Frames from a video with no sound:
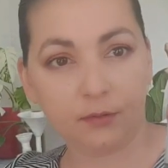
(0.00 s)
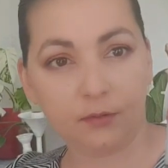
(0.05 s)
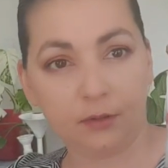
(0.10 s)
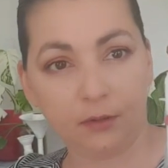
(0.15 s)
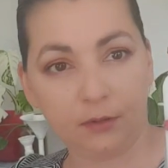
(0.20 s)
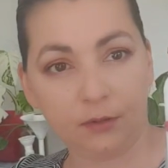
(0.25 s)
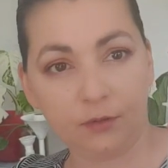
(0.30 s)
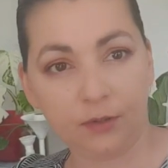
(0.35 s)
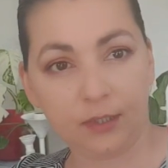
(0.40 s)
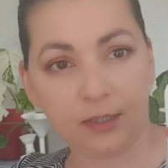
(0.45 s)

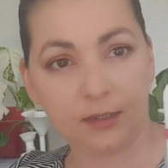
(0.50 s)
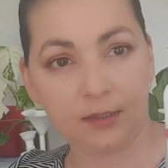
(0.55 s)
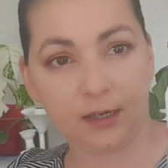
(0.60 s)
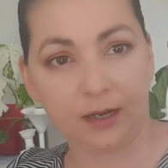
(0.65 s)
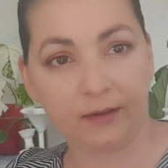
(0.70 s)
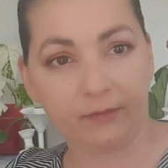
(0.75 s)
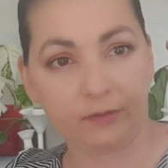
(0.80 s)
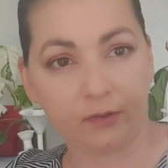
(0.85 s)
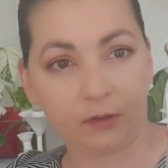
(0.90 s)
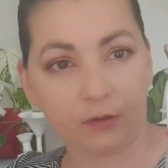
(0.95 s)
you see the
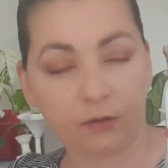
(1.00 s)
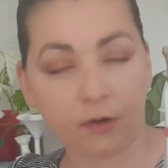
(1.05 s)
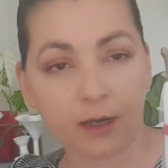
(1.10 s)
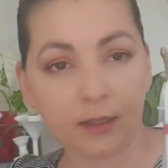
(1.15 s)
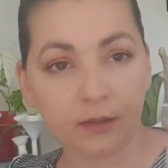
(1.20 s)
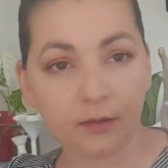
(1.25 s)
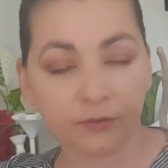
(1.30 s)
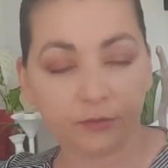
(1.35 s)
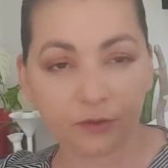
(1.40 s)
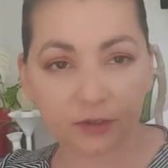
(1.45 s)
level,
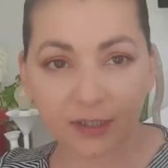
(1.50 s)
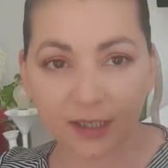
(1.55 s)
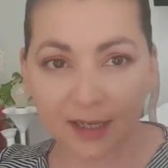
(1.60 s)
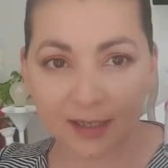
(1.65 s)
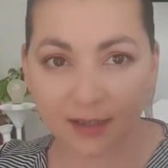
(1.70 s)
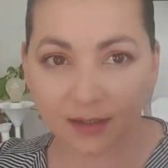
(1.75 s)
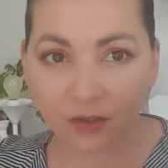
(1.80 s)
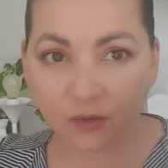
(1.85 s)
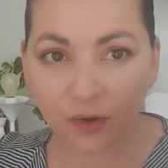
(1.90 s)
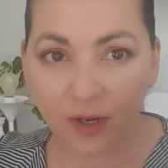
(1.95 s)
right? For the
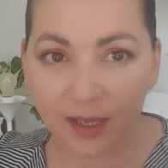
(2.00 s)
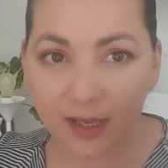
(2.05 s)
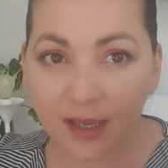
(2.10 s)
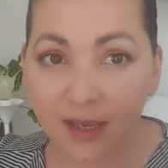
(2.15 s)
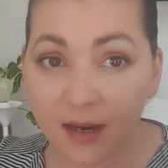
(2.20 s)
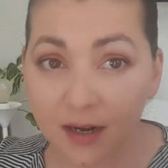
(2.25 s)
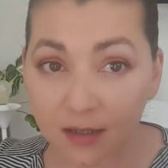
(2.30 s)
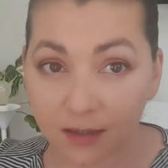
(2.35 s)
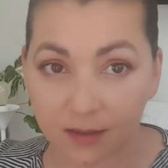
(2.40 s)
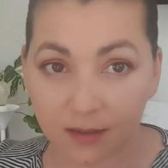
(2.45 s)
last 3
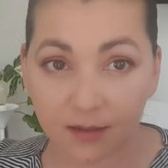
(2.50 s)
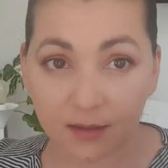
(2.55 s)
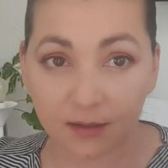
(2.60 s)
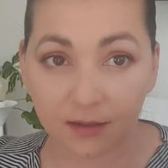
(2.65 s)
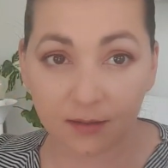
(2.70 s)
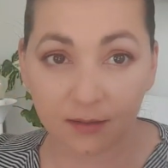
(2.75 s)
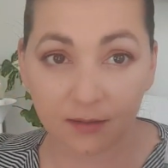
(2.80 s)
years.